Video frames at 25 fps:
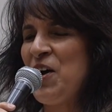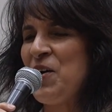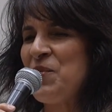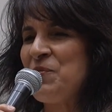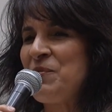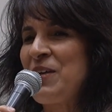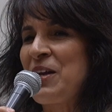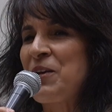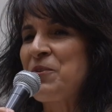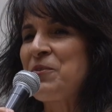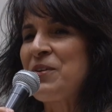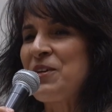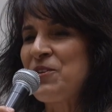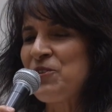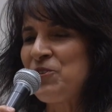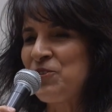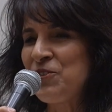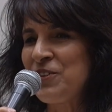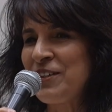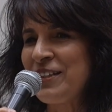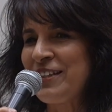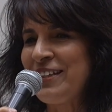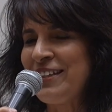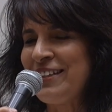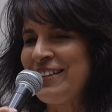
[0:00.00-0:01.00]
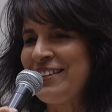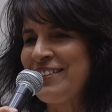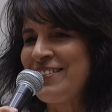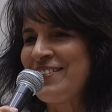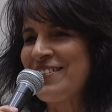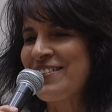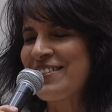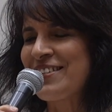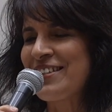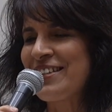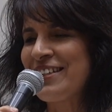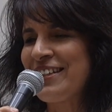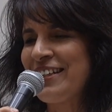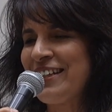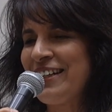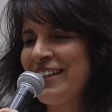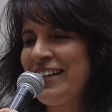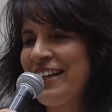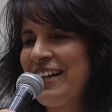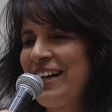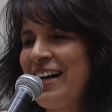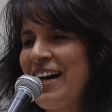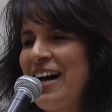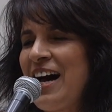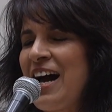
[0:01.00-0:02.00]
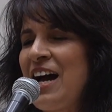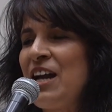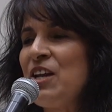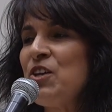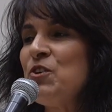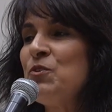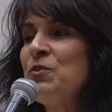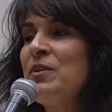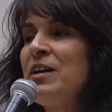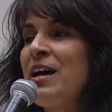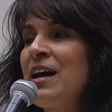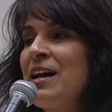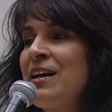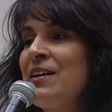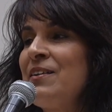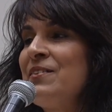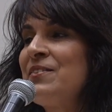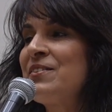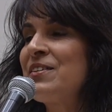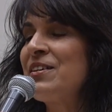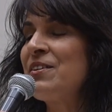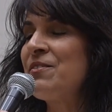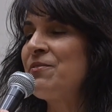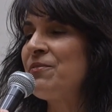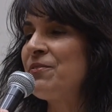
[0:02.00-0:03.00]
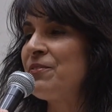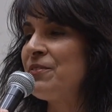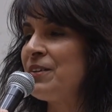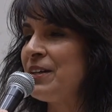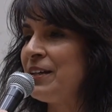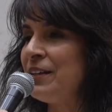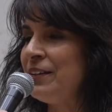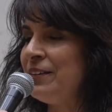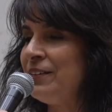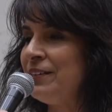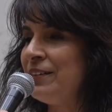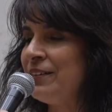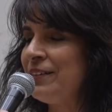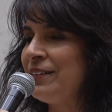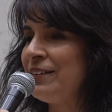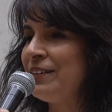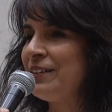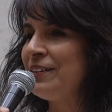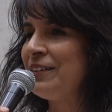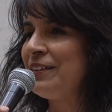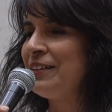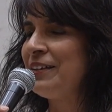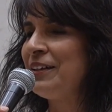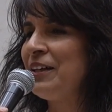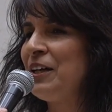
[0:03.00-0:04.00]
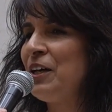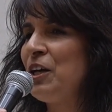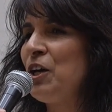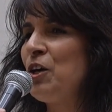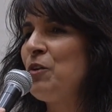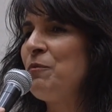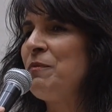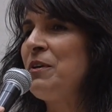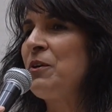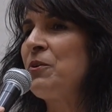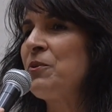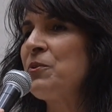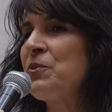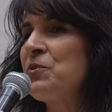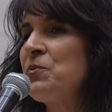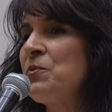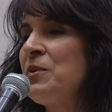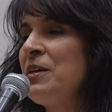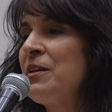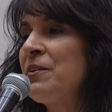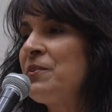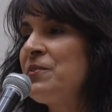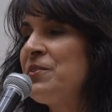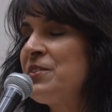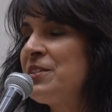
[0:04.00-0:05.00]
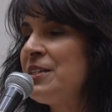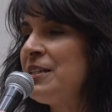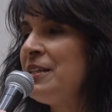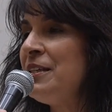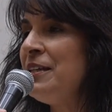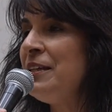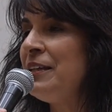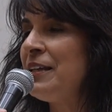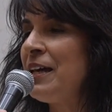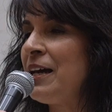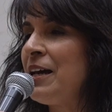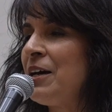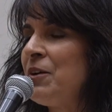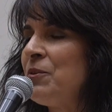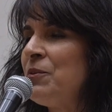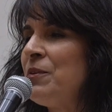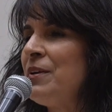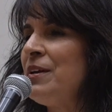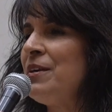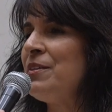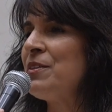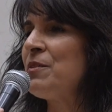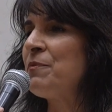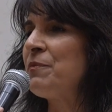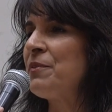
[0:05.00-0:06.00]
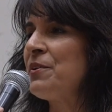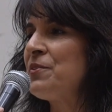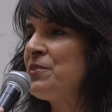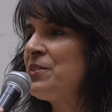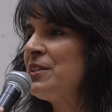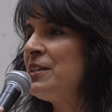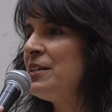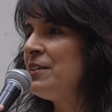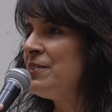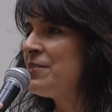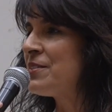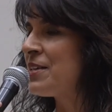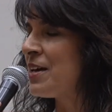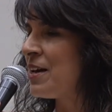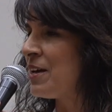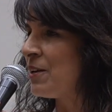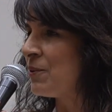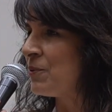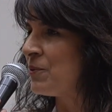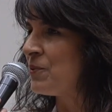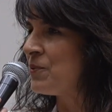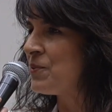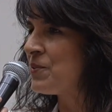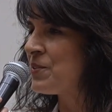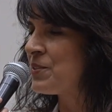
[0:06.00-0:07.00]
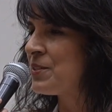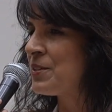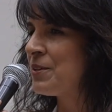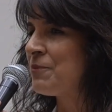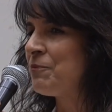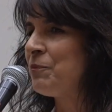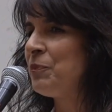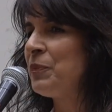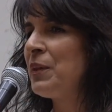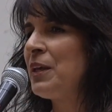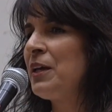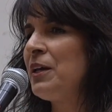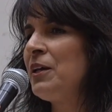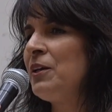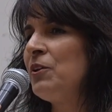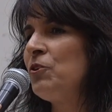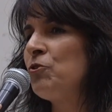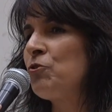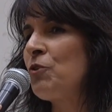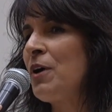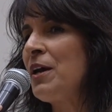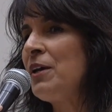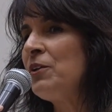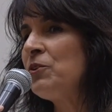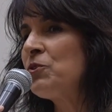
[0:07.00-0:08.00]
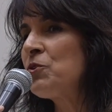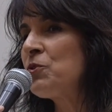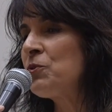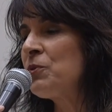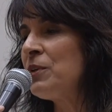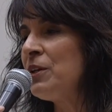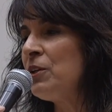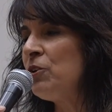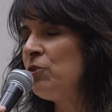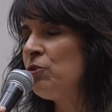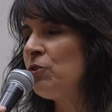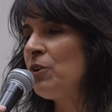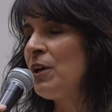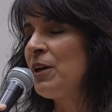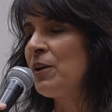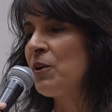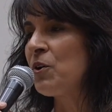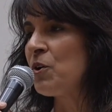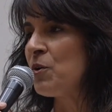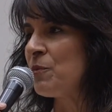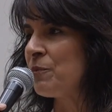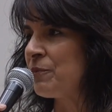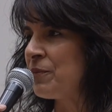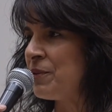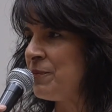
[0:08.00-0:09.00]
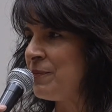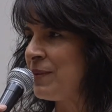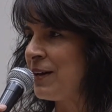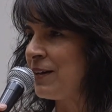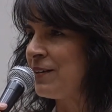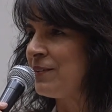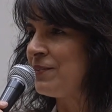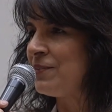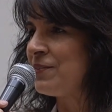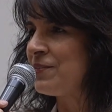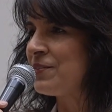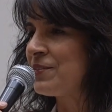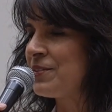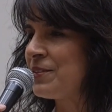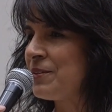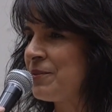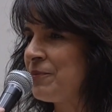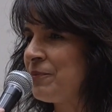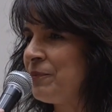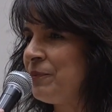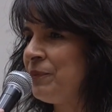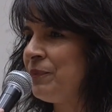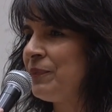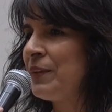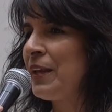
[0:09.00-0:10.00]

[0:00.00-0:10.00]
My question is, are you guys afraid? Because we are sitting now in the president's house trying to reach a compromise.